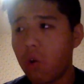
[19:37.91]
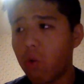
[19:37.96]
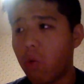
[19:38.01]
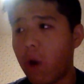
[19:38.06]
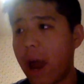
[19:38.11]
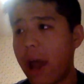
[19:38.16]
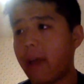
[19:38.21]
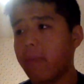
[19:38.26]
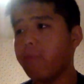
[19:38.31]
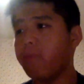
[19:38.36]

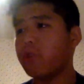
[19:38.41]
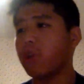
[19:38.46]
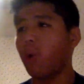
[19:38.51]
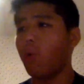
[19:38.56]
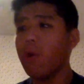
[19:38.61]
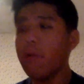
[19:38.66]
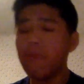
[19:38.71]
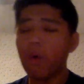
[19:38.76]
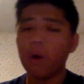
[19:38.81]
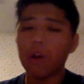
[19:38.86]
right. So
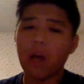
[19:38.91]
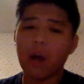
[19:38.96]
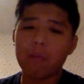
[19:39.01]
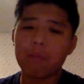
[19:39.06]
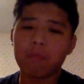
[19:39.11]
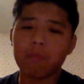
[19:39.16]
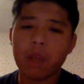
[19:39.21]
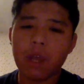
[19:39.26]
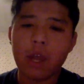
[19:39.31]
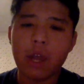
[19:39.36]
we pull up,
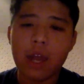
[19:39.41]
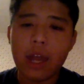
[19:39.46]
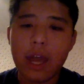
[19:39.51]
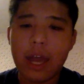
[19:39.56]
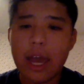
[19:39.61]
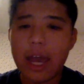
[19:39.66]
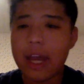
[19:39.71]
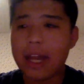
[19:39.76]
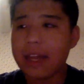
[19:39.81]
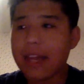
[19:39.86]

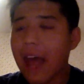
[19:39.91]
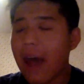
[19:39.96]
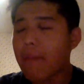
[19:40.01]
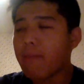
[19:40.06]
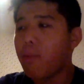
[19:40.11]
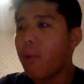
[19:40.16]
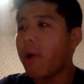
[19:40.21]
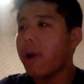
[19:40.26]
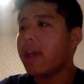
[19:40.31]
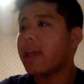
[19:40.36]
and at that
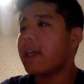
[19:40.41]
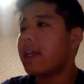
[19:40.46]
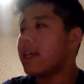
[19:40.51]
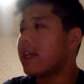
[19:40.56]
point,